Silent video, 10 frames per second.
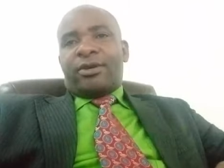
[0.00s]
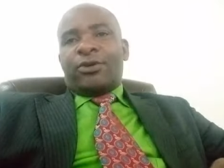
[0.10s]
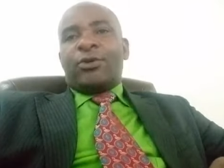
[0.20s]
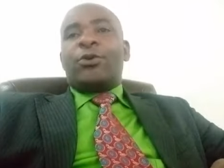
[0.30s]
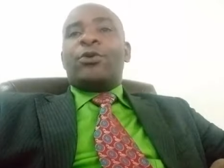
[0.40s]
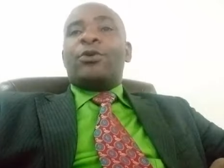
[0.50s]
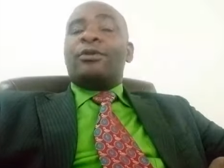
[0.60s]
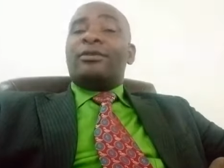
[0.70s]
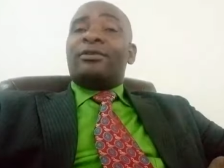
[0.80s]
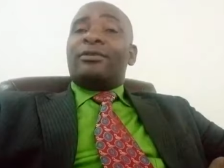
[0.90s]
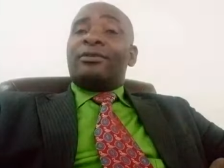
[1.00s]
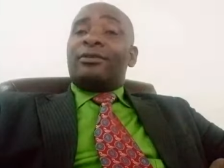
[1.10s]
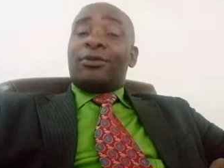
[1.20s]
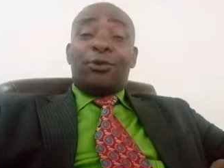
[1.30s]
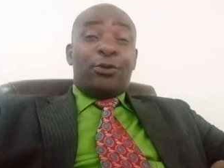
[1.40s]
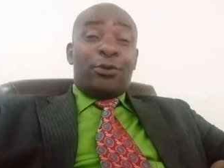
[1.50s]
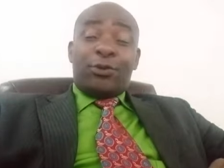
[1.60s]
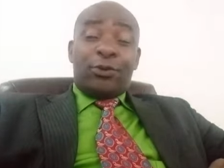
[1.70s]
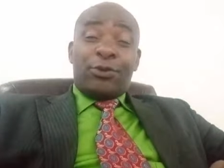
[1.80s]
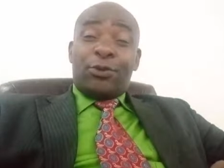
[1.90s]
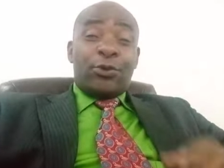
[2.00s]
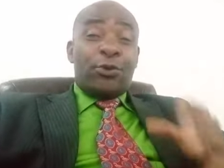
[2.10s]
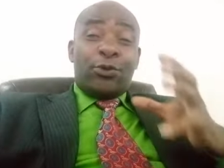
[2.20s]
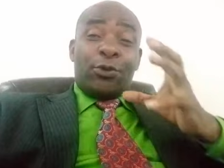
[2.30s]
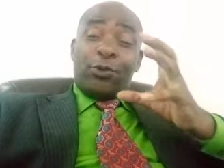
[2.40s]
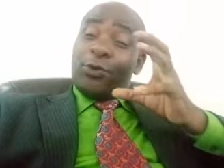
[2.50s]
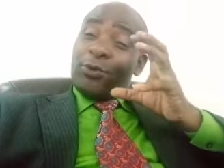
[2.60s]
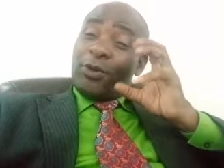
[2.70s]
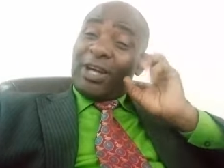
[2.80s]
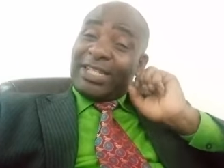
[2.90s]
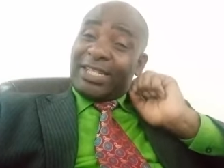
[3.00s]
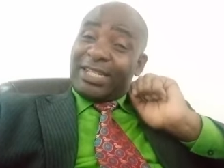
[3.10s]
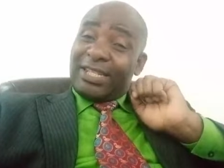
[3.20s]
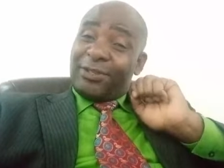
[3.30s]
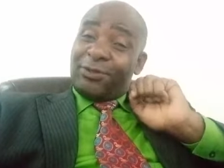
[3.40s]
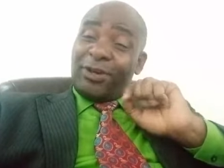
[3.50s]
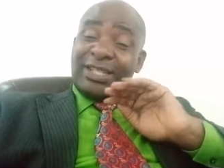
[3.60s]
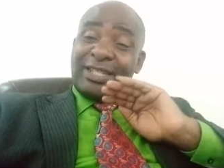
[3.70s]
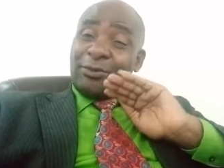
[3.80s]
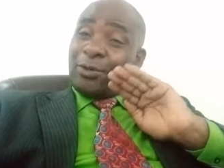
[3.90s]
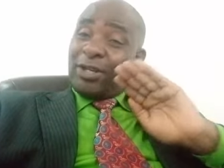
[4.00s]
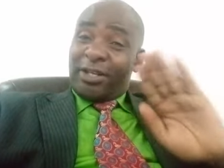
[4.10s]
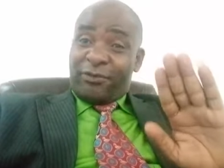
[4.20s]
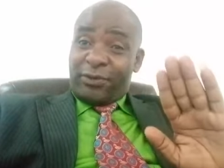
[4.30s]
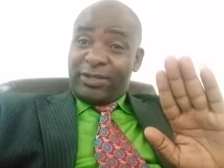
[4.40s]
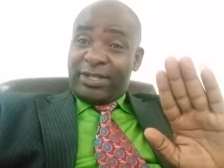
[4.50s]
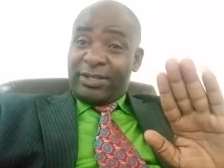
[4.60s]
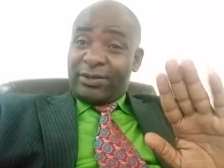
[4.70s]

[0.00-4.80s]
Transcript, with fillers: you you you you you you you not you not you not refuse,